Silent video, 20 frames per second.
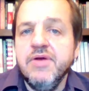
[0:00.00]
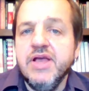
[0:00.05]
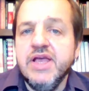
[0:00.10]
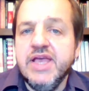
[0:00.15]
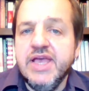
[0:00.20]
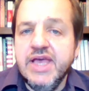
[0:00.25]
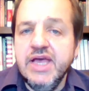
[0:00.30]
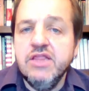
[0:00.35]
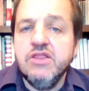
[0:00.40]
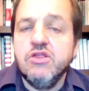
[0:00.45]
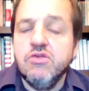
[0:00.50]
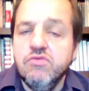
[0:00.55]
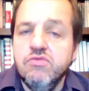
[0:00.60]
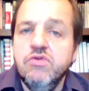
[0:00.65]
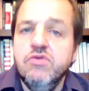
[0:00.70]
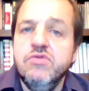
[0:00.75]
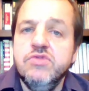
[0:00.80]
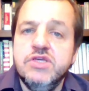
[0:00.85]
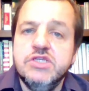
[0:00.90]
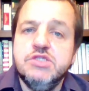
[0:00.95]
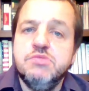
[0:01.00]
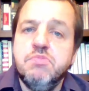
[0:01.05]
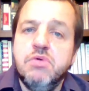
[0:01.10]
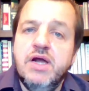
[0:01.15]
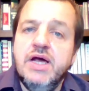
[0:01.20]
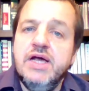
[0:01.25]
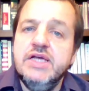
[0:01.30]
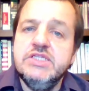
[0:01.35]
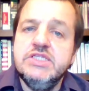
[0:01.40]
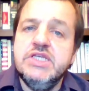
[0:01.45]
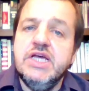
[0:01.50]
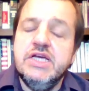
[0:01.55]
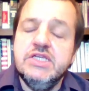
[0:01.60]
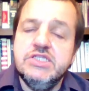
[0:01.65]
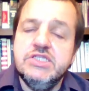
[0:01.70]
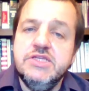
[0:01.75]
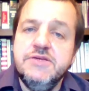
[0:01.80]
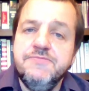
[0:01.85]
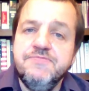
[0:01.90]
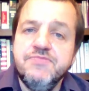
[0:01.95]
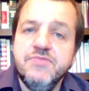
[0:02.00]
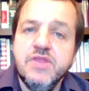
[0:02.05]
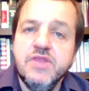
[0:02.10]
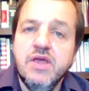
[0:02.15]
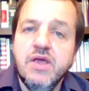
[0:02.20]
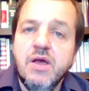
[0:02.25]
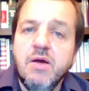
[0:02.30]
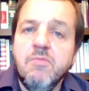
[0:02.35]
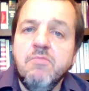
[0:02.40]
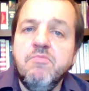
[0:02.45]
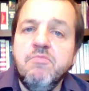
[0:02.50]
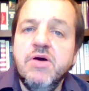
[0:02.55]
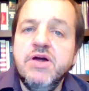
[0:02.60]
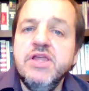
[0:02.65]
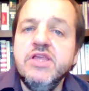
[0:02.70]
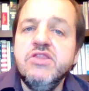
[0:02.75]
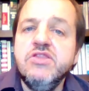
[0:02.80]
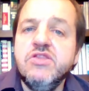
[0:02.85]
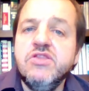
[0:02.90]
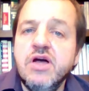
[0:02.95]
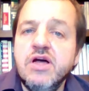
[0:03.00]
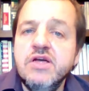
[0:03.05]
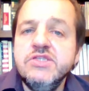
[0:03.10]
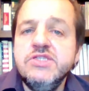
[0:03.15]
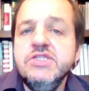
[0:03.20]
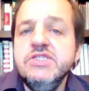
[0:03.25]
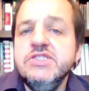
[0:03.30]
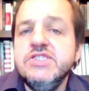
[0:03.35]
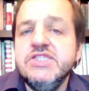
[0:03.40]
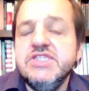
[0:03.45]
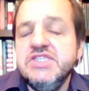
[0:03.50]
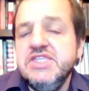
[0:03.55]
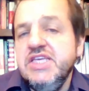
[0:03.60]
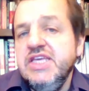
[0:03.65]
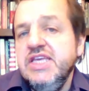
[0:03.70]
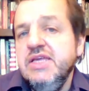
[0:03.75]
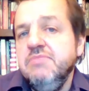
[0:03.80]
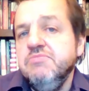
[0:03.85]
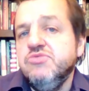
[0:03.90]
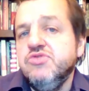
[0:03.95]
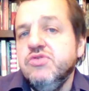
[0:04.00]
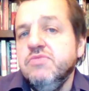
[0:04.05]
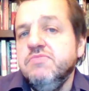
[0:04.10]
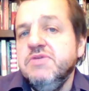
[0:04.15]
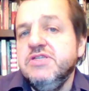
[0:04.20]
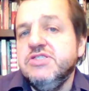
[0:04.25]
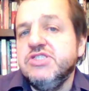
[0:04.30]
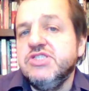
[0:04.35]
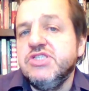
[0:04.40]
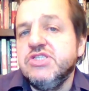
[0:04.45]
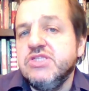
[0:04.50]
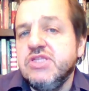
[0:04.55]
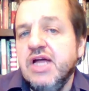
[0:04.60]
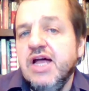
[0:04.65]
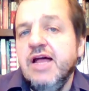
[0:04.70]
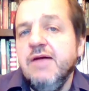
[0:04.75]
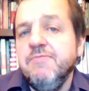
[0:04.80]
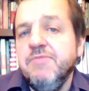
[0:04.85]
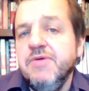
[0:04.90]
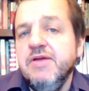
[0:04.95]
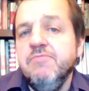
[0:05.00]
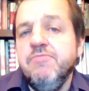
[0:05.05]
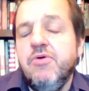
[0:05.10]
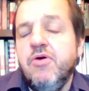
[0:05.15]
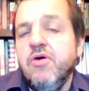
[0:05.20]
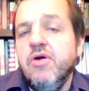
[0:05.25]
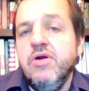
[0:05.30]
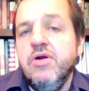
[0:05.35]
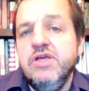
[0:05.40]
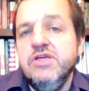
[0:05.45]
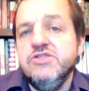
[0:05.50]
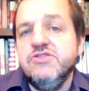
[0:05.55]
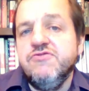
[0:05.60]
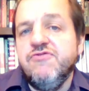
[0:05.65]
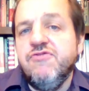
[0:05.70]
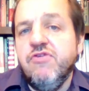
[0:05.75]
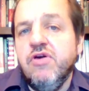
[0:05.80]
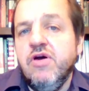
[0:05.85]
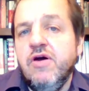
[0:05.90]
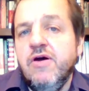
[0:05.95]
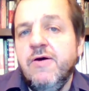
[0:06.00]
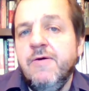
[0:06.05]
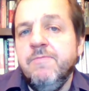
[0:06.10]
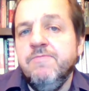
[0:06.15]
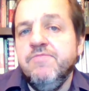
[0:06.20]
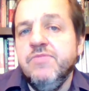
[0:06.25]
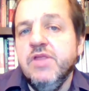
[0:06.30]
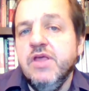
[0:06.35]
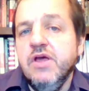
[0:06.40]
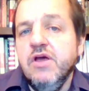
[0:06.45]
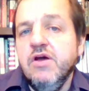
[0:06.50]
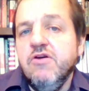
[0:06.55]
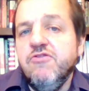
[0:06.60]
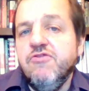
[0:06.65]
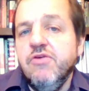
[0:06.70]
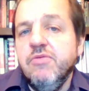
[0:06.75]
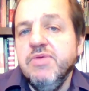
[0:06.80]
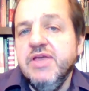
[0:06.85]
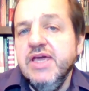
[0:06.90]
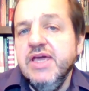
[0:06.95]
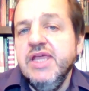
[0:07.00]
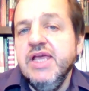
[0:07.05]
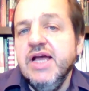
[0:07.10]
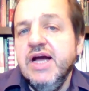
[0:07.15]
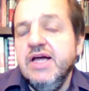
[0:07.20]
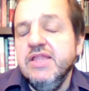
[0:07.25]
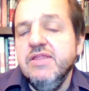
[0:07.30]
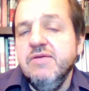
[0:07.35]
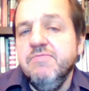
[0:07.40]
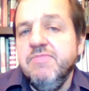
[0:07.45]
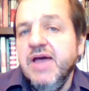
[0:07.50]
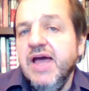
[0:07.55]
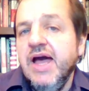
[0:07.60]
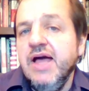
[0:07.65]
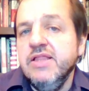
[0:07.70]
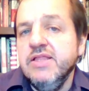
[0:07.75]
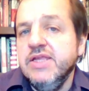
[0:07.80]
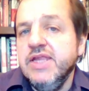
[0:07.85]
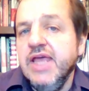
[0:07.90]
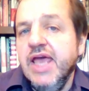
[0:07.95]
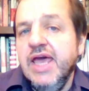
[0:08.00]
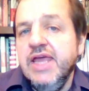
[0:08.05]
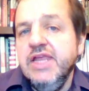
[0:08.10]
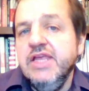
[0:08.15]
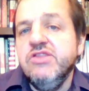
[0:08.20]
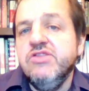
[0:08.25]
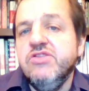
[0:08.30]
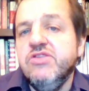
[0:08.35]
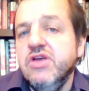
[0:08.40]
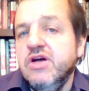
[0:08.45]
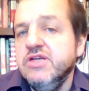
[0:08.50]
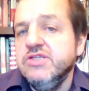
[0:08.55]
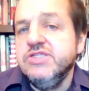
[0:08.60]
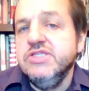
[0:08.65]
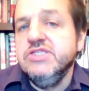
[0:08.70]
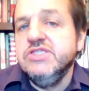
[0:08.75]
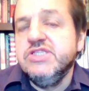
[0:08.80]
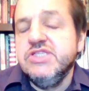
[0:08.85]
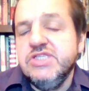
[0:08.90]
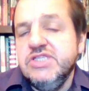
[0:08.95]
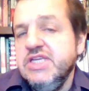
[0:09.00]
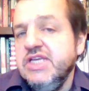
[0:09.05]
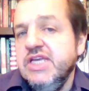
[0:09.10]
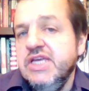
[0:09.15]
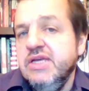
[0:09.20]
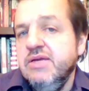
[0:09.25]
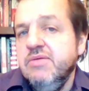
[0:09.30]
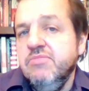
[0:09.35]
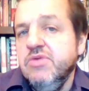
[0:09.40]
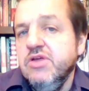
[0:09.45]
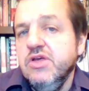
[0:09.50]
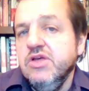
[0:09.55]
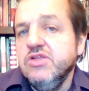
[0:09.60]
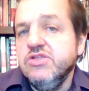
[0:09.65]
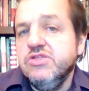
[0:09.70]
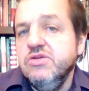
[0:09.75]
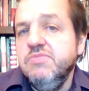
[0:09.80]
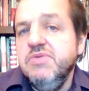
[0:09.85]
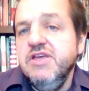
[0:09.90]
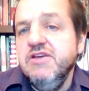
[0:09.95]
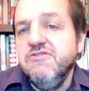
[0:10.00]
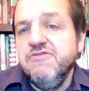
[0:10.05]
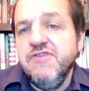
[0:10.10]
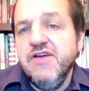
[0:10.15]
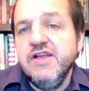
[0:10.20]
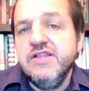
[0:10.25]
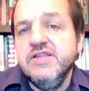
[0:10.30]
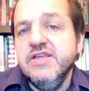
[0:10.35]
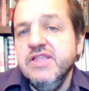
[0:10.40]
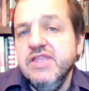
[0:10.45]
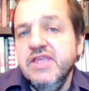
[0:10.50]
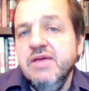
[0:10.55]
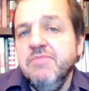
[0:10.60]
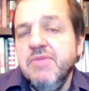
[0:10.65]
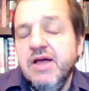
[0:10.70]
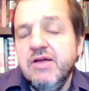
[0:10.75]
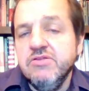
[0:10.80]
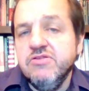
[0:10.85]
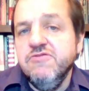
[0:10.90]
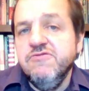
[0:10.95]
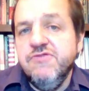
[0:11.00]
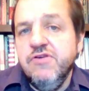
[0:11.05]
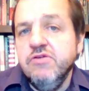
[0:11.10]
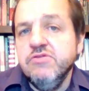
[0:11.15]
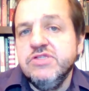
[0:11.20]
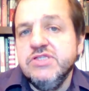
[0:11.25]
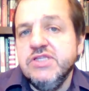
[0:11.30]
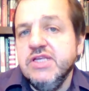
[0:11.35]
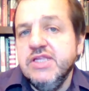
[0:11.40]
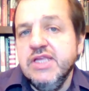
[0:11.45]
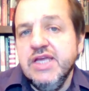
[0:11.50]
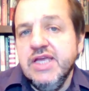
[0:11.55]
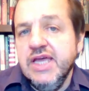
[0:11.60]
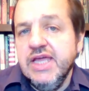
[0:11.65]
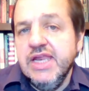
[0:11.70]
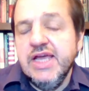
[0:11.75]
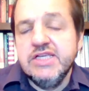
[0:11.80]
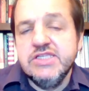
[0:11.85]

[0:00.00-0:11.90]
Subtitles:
get through this process. Well, but it doesn't seem to be stopping parties from getting on the ballot, and it doesn't seem to be affecting the amount of votes that they get,